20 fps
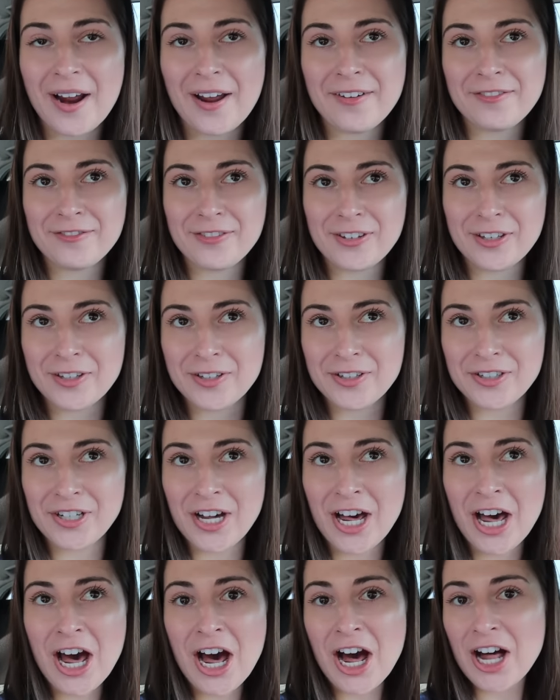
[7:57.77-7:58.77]
I
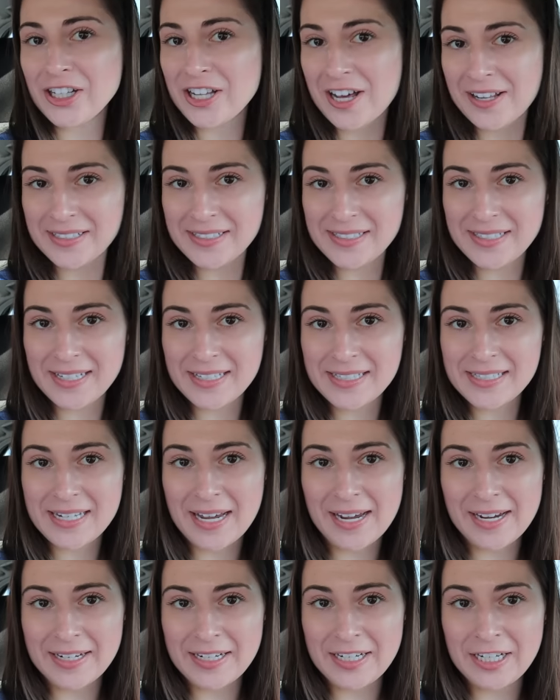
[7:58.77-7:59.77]
feel a lot less
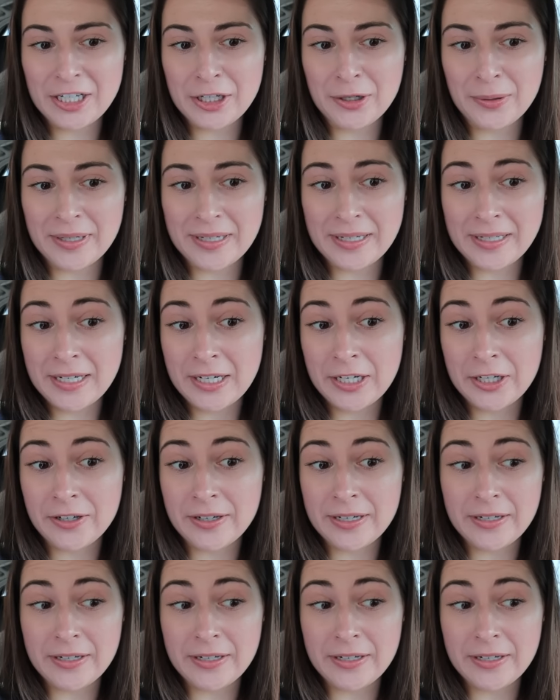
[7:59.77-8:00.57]
anxiety going in here,